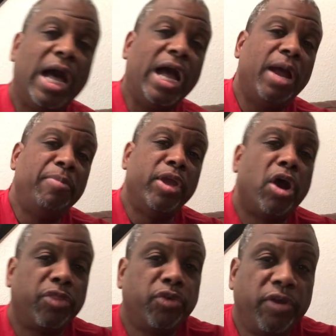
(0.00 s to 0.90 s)
I'm the
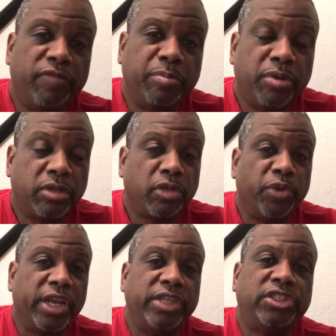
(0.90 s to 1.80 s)
author of the book, The
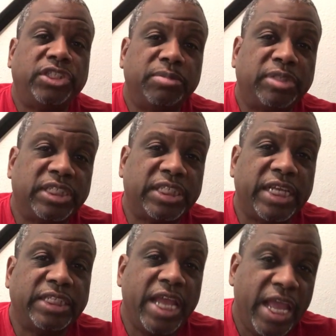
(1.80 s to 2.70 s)
Relationship
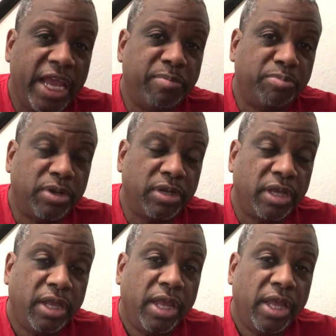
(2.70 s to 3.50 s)
Success Handbook